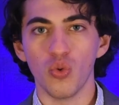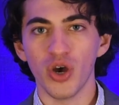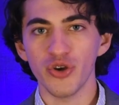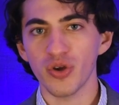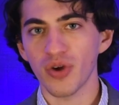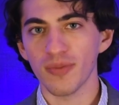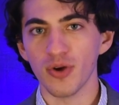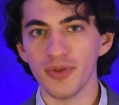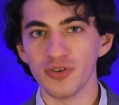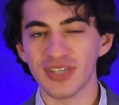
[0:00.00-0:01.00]
Wondering where
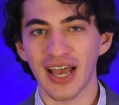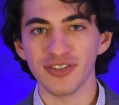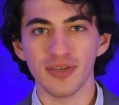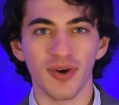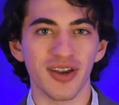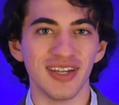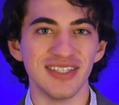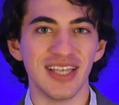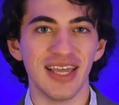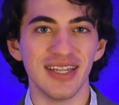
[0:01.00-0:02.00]
Mobile's housing market
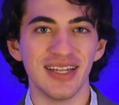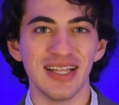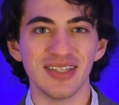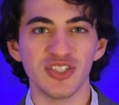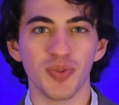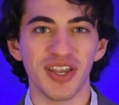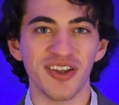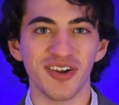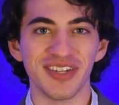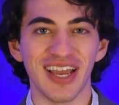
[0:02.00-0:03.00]
is headed? Let's break
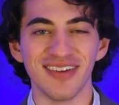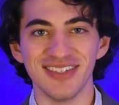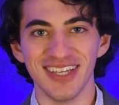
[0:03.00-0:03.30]
it all down